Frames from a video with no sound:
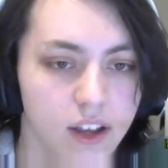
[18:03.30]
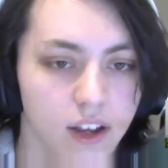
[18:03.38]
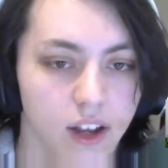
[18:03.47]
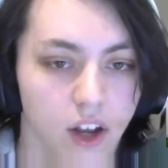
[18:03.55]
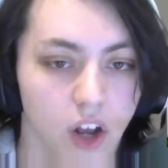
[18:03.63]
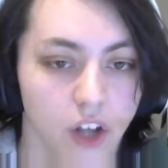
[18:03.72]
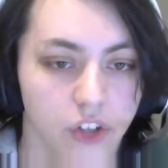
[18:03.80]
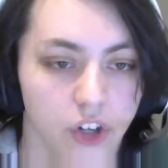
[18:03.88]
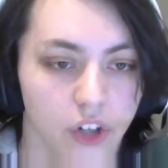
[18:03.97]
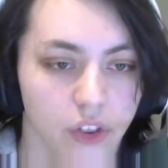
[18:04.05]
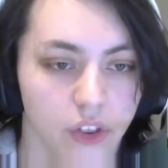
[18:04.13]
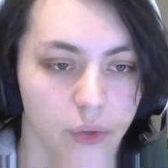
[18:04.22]
on
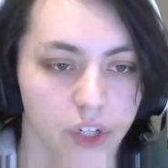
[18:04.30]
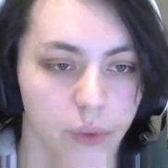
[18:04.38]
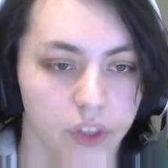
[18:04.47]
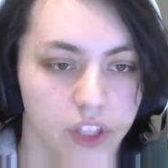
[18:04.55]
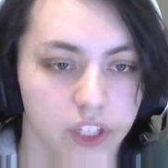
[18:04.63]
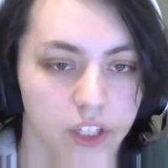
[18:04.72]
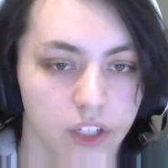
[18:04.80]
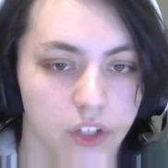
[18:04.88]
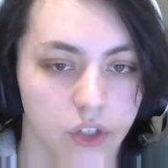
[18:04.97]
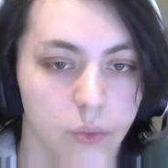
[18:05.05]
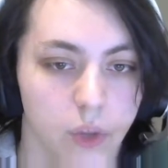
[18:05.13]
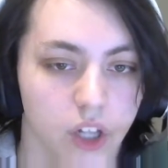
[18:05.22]
turn 3 with the
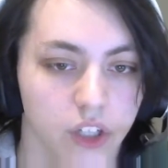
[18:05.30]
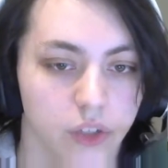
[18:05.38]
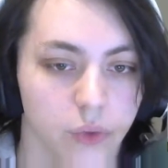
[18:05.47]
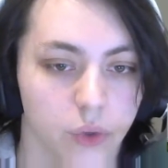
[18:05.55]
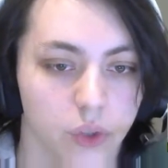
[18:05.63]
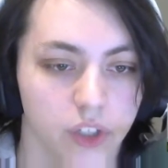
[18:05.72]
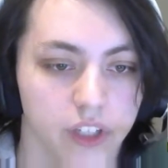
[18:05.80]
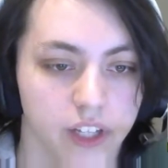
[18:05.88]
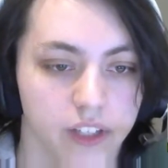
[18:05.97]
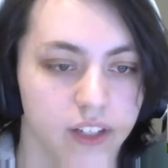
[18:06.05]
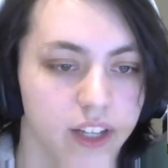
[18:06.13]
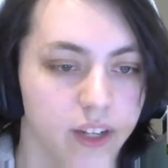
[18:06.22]
new mulligan rule.
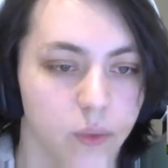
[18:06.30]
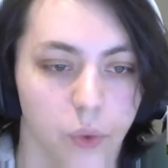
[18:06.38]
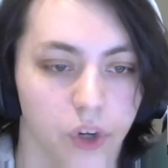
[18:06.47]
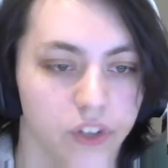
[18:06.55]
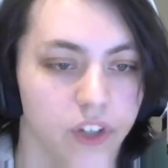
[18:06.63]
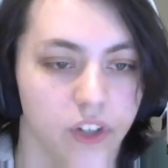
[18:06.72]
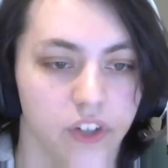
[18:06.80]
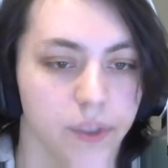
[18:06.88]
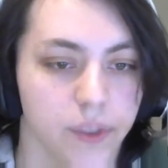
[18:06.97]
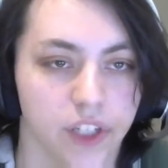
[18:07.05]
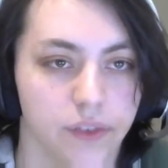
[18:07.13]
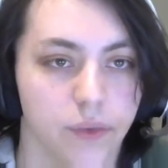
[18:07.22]
It works out to
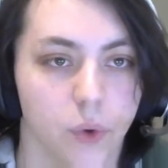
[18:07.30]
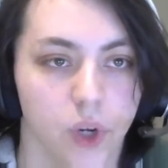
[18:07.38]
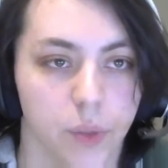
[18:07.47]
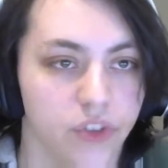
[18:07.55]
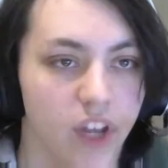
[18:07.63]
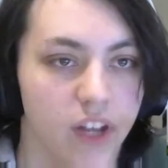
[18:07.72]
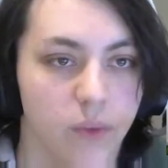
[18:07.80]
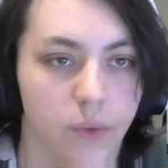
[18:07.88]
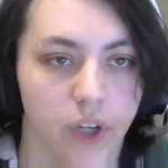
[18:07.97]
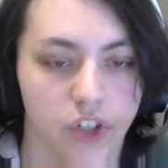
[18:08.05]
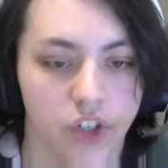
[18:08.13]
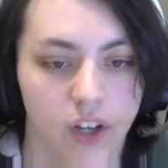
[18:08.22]
something like 40%,
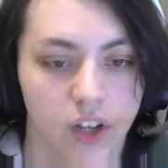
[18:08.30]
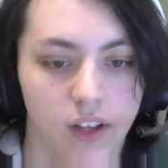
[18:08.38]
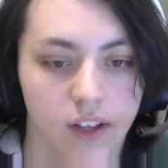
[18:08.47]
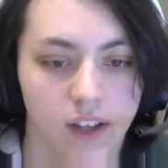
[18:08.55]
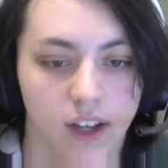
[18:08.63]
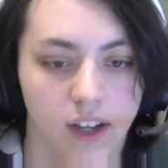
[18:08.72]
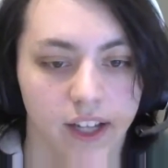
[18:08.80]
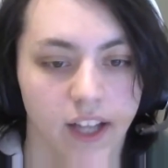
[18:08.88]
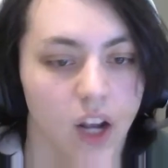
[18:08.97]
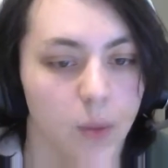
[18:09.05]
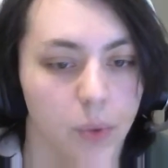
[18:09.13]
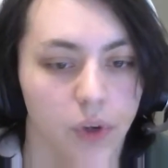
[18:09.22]
which, again,
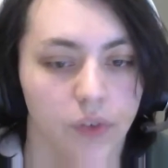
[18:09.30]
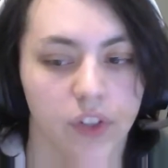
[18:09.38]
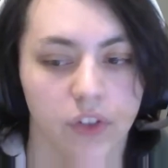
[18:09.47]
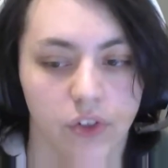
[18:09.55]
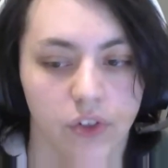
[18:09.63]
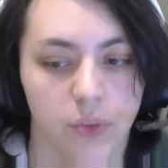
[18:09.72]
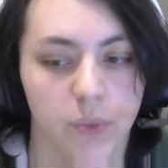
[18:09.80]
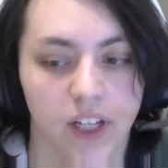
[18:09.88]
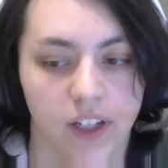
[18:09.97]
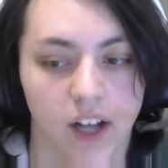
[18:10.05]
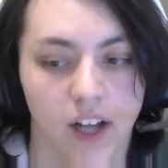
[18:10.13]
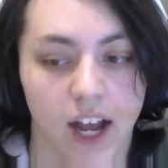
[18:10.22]
not perfect, so it should
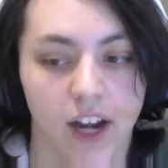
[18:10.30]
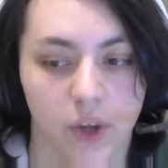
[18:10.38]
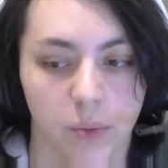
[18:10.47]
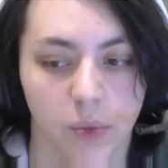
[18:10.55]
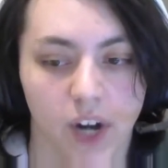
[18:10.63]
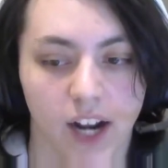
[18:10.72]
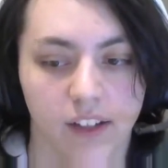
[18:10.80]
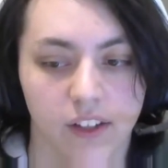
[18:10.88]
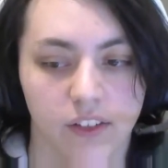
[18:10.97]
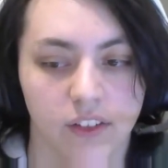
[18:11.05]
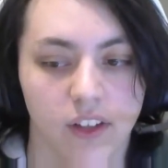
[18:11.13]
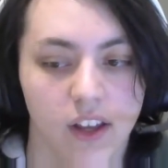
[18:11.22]
be higher in
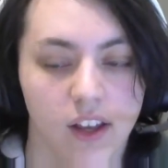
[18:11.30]
practice.